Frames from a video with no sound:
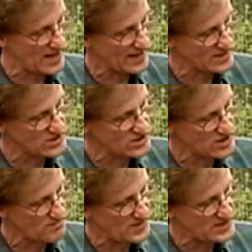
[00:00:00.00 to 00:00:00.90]
It's just a
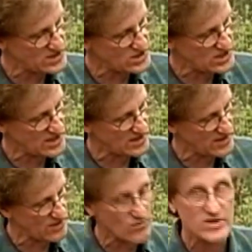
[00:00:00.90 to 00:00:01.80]
piece of steel
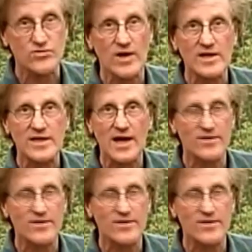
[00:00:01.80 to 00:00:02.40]
that runs right down the